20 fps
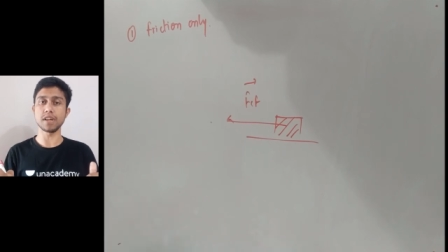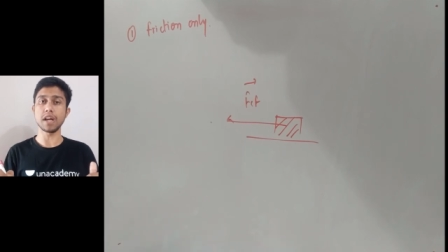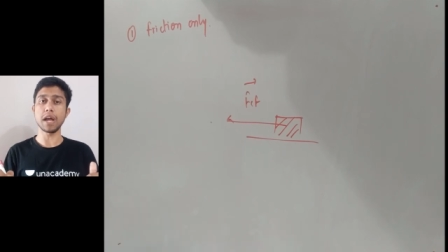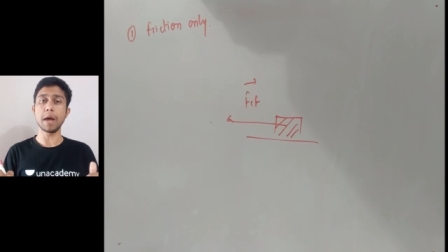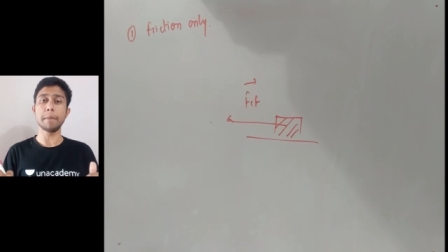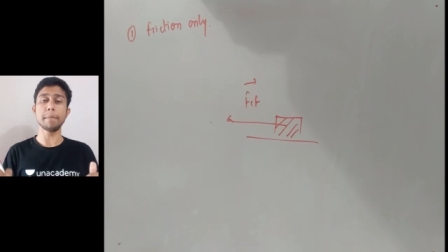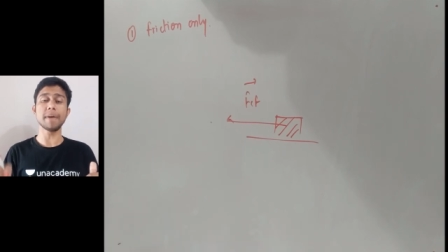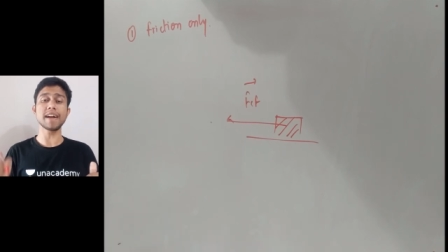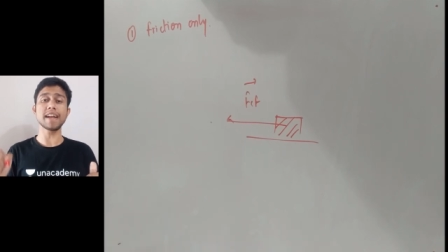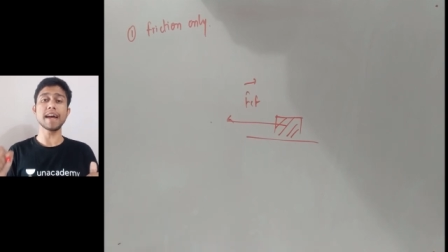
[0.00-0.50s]

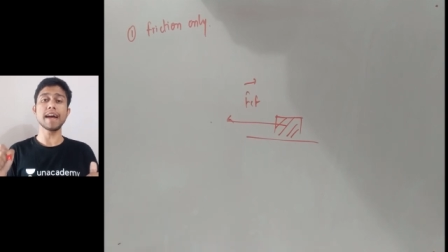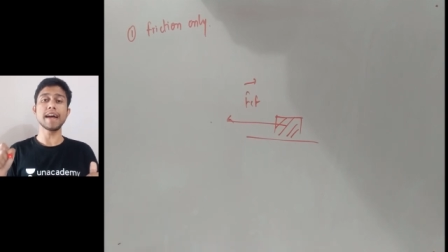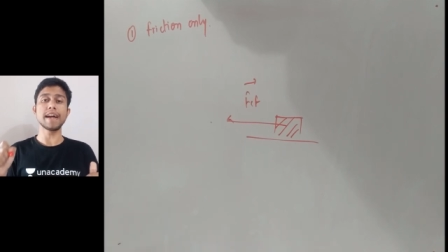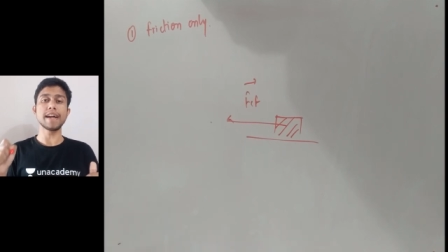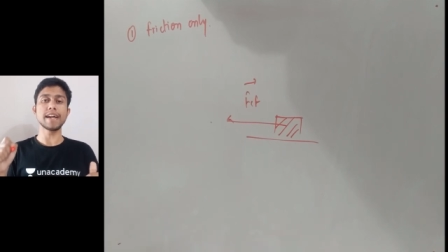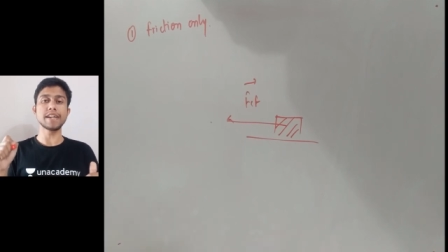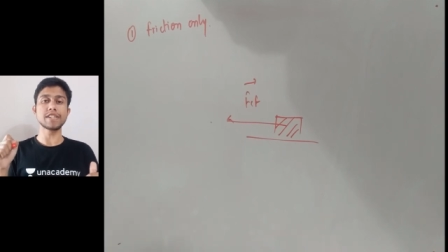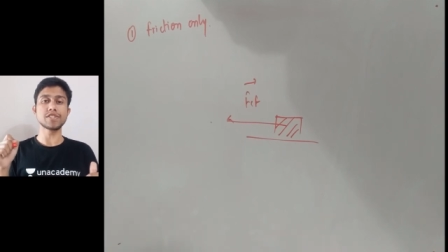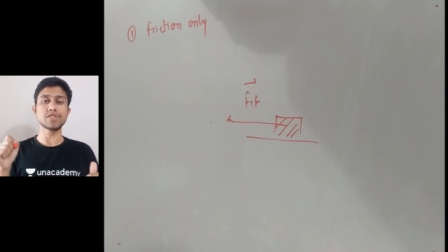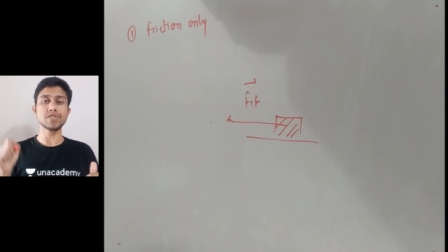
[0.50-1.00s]
But
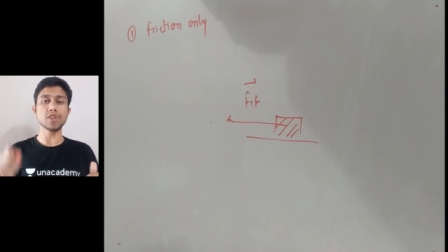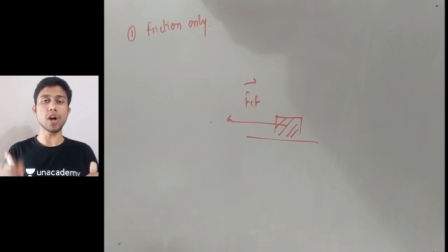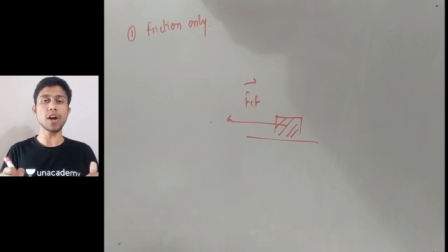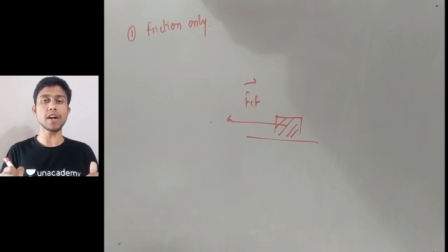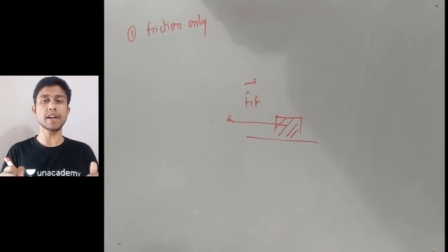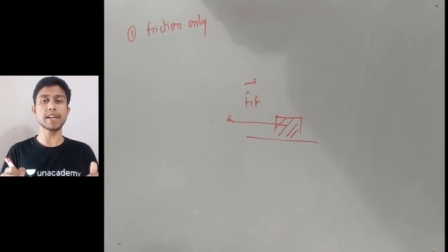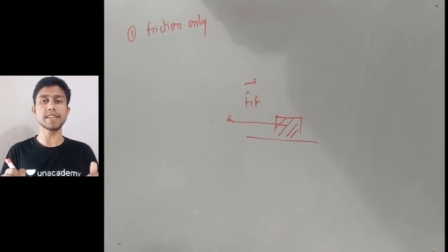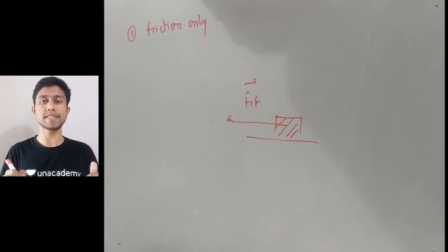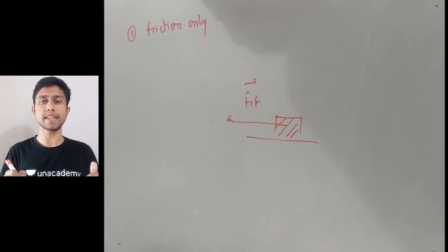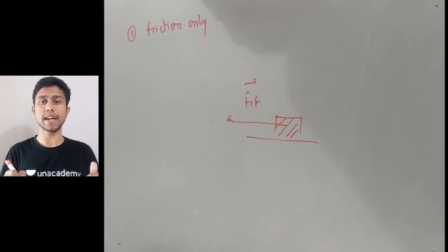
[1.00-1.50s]
it's not
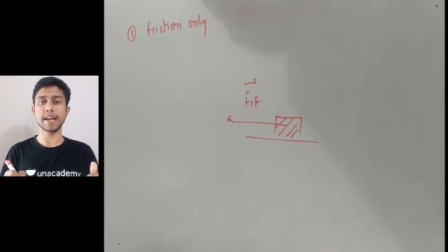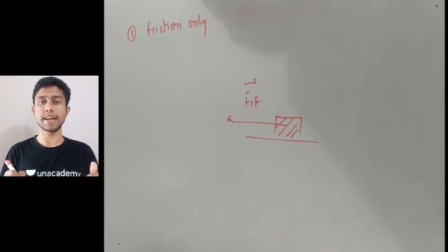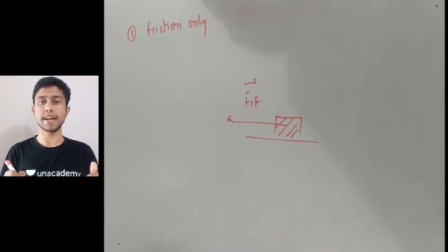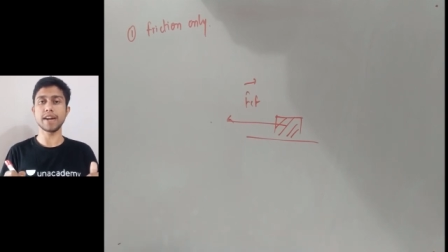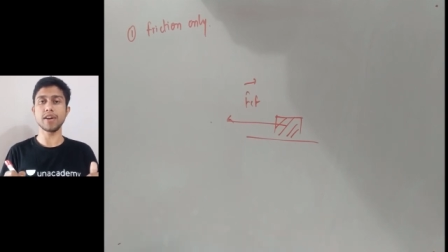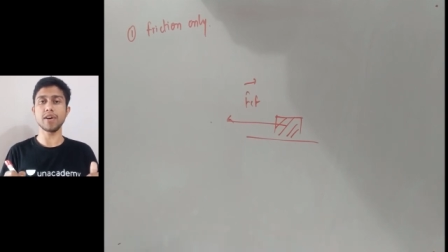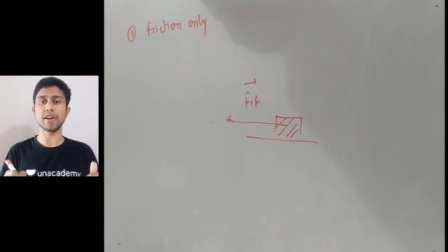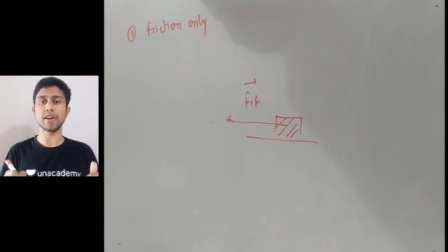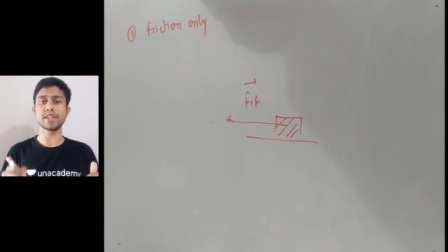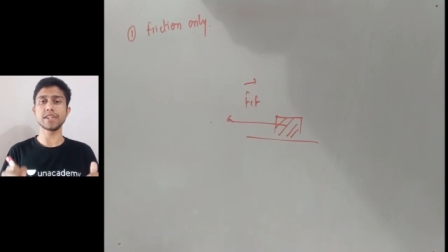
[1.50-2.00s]
decided,
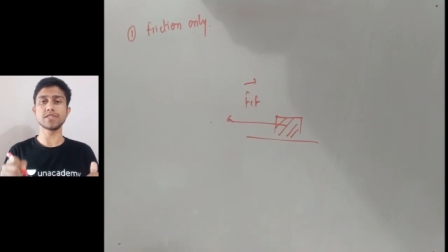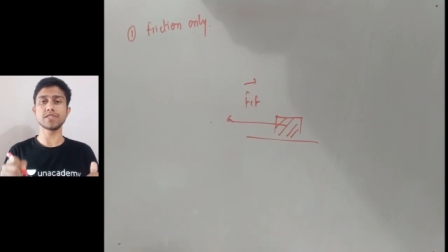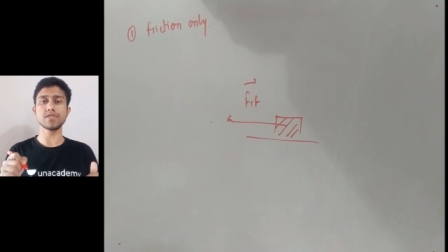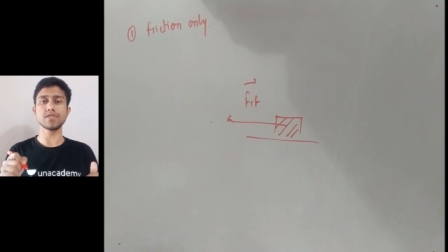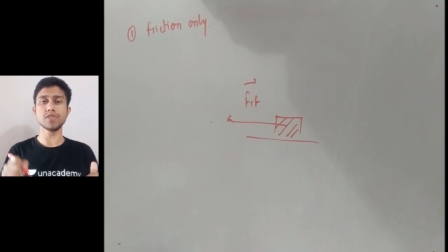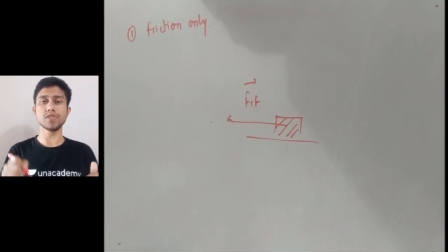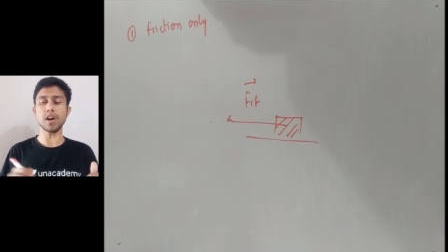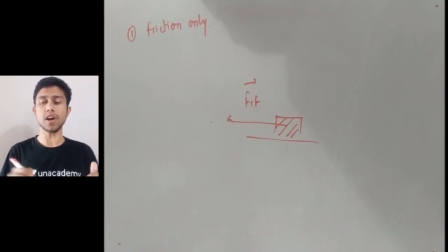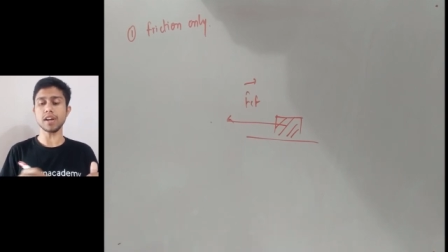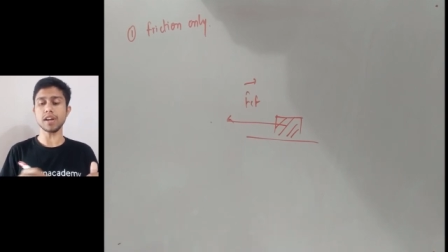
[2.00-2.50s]
or it's
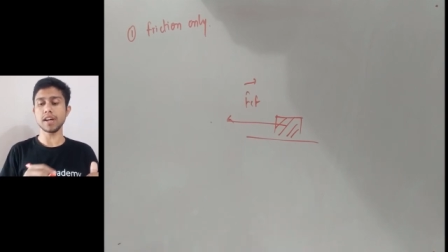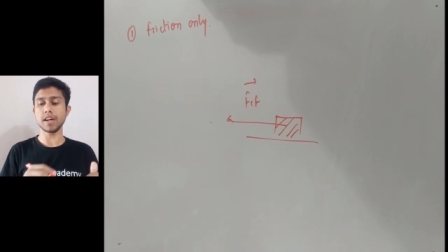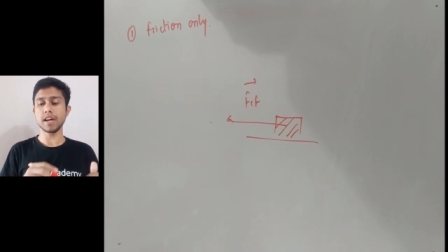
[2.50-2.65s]
not